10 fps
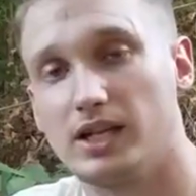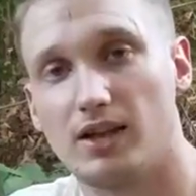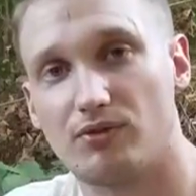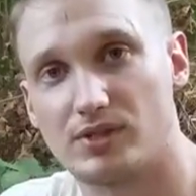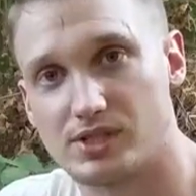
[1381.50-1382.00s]

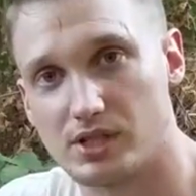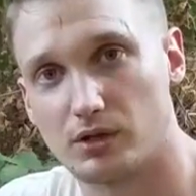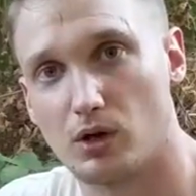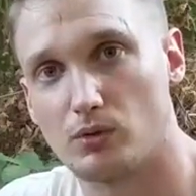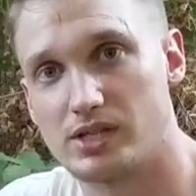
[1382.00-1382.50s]
get the
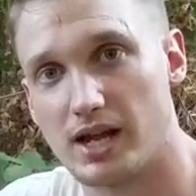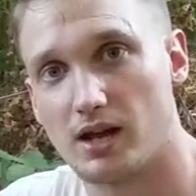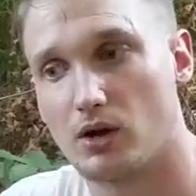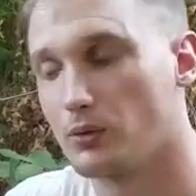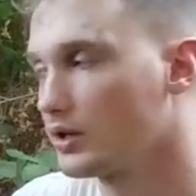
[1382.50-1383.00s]
zero
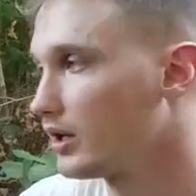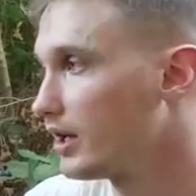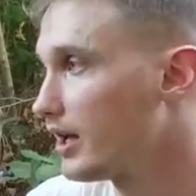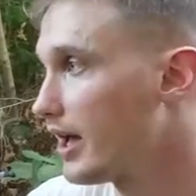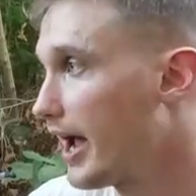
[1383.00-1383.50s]
down,
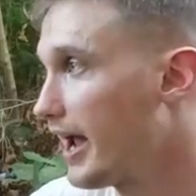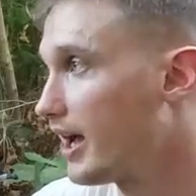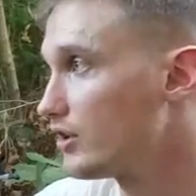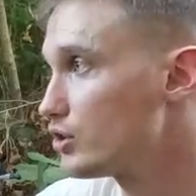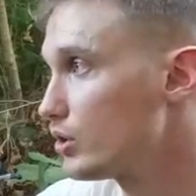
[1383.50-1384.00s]

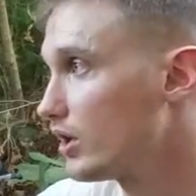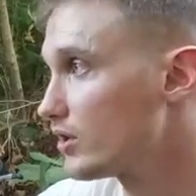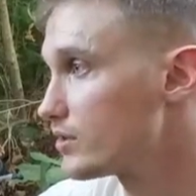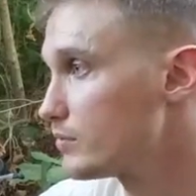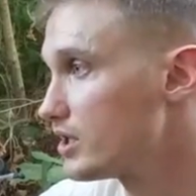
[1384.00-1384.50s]
and shoot it
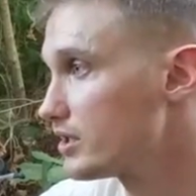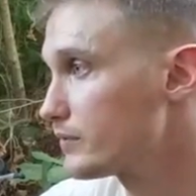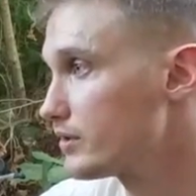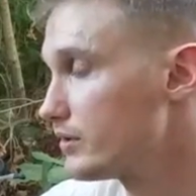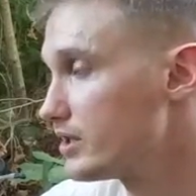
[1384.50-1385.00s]
at some dis
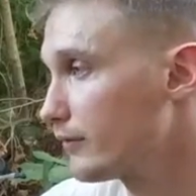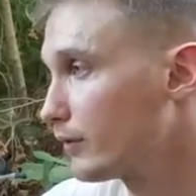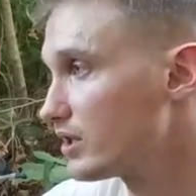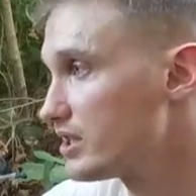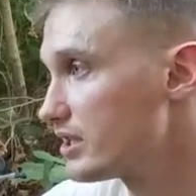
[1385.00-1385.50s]

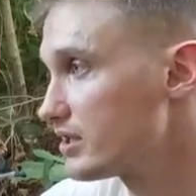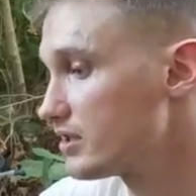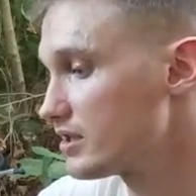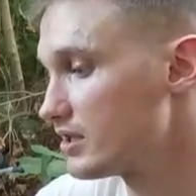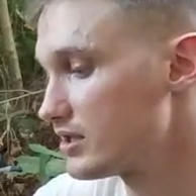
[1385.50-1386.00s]
different
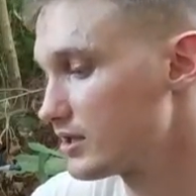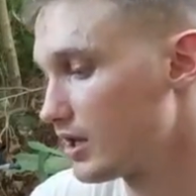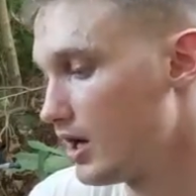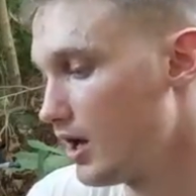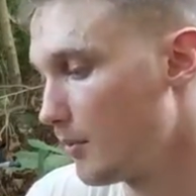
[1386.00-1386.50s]
distances.
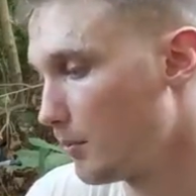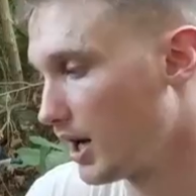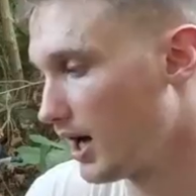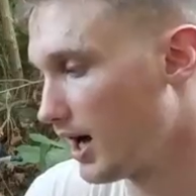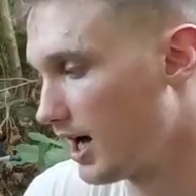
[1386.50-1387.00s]

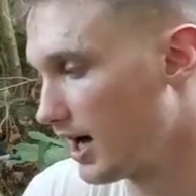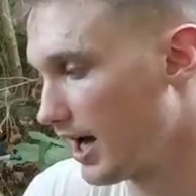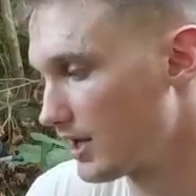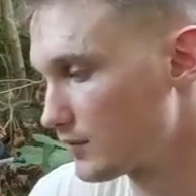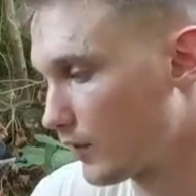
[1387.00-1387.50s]
But uh,
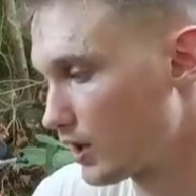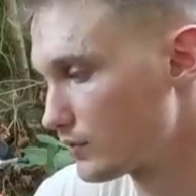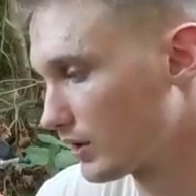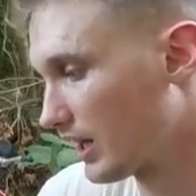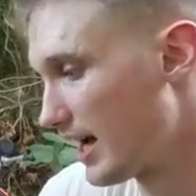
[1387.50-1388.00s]
as far as
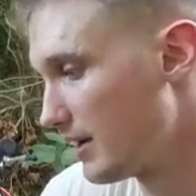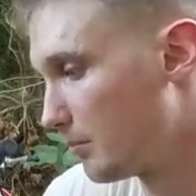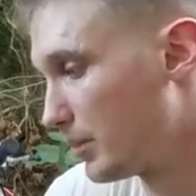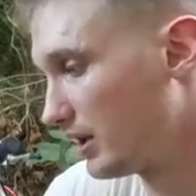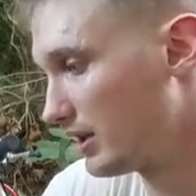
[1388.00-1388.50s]

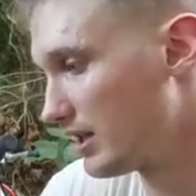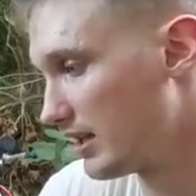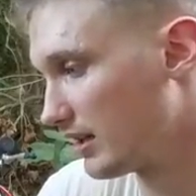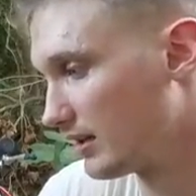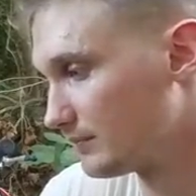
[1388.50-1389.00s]

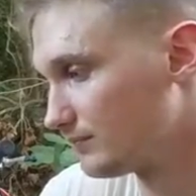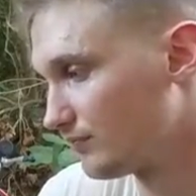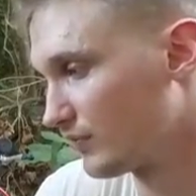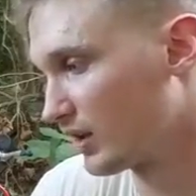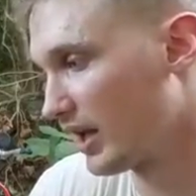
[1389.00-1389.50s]
reliability,
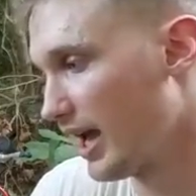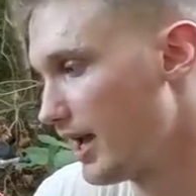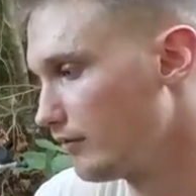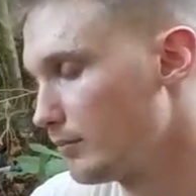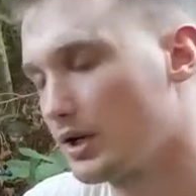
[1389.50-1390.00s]

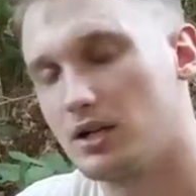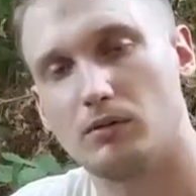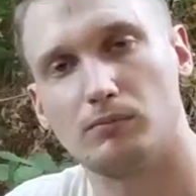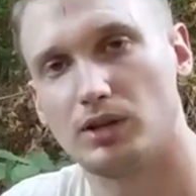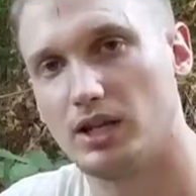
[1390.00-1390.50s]
everybody
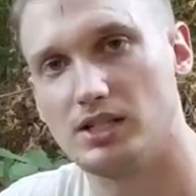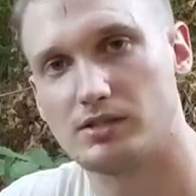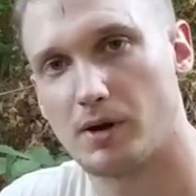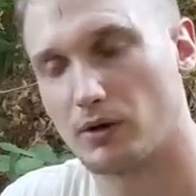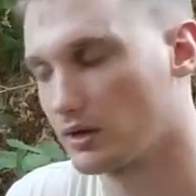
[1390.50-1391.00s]
complains
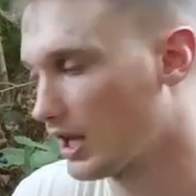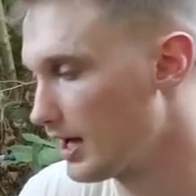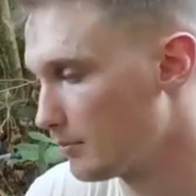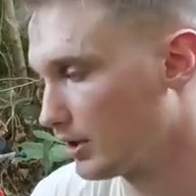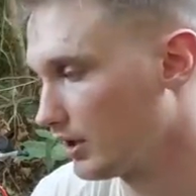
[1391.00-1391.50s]
about
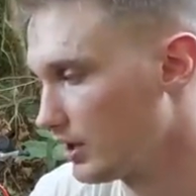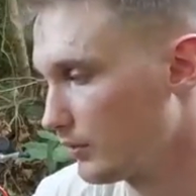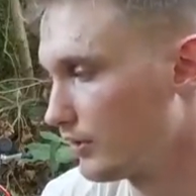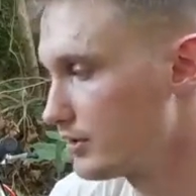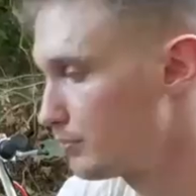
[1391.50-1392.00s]
reliability
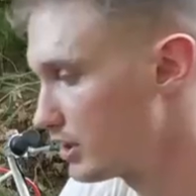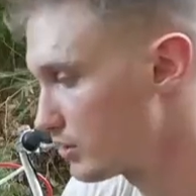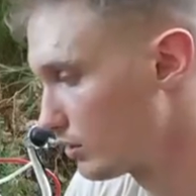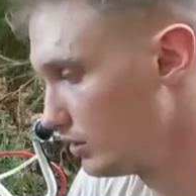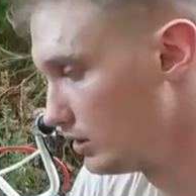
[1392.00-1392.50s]
with this
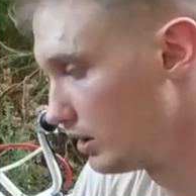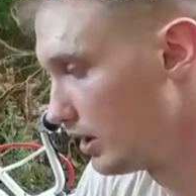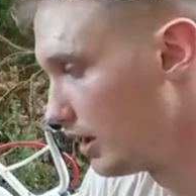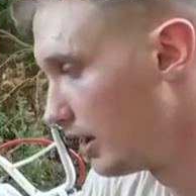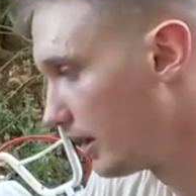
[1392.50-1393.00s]
pistol.
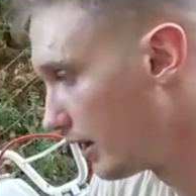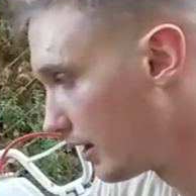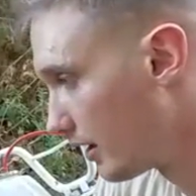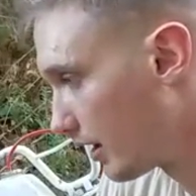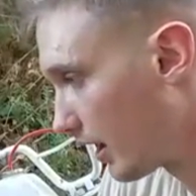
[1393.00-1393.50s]

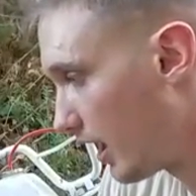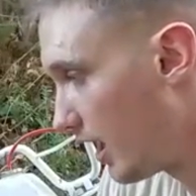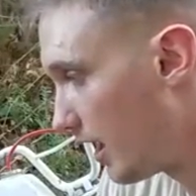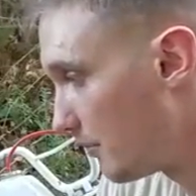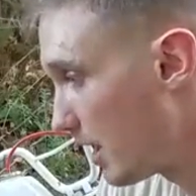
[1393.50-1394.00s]

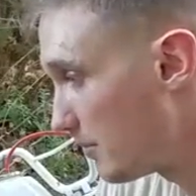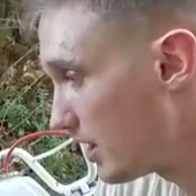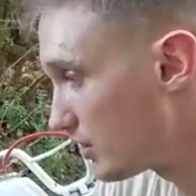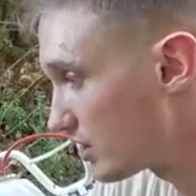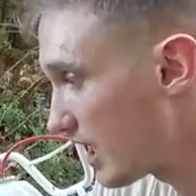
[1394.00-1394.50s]
Uh, maybe
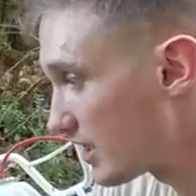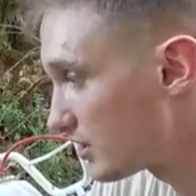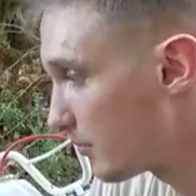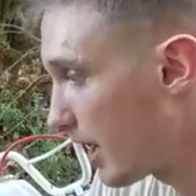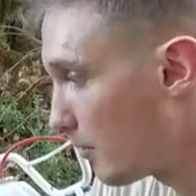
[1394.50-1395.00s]
it just has
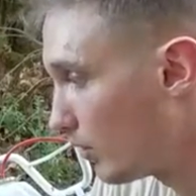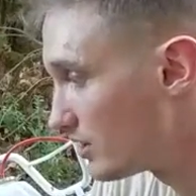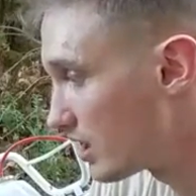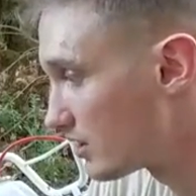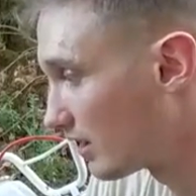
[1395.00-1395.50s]
some ammo it
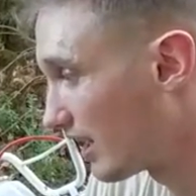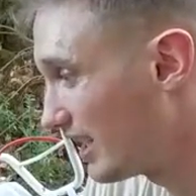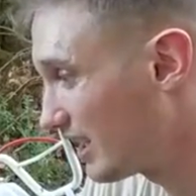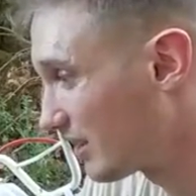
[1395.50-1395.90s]
doesn't like.